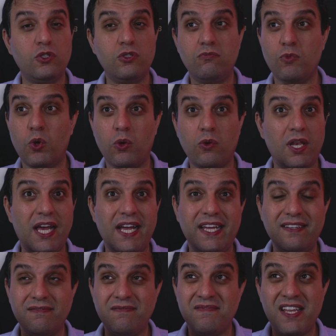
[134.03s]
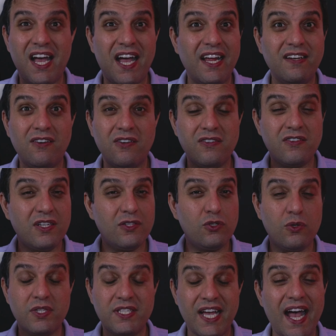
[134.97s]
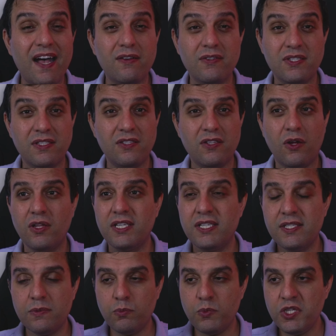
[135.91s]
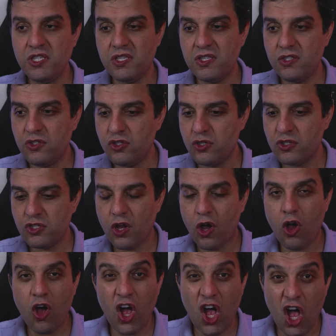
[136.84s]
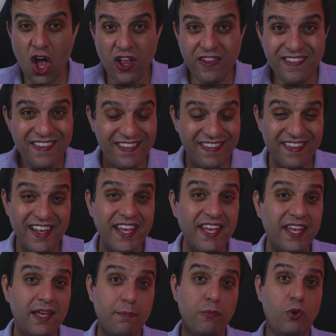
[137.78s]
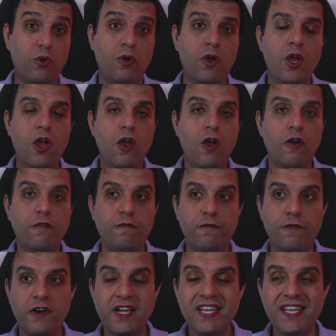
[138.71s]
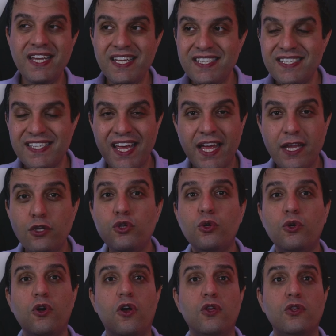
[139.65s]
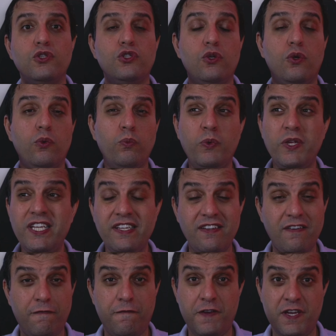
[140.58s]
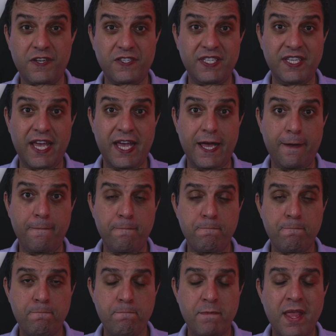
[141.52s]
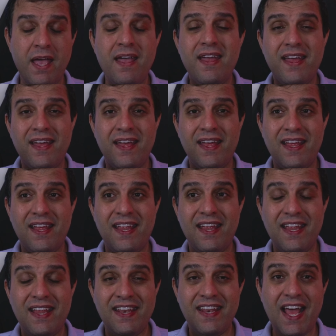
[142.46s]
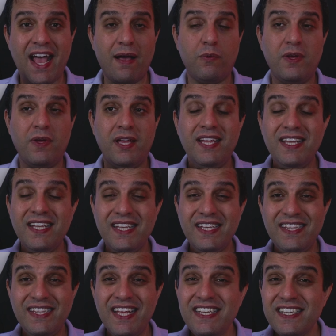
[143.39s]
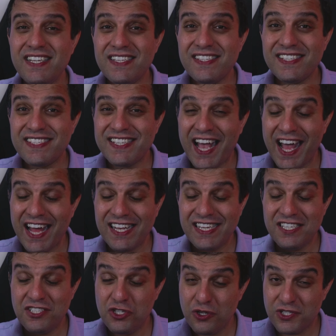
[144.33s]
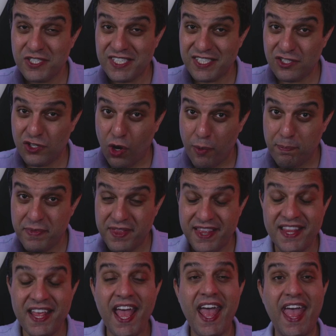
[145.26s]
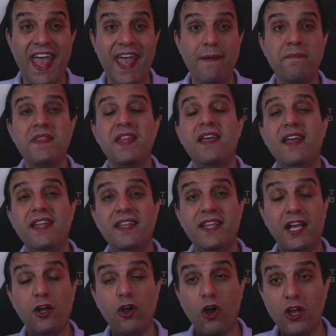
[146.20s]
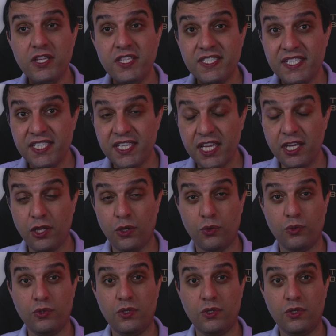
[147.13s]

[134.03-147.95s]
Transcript: or like $900 to $1,000, which is just unthinkable for a Nintendo console within the first year. Now, they didn't sadly just stop there. They continued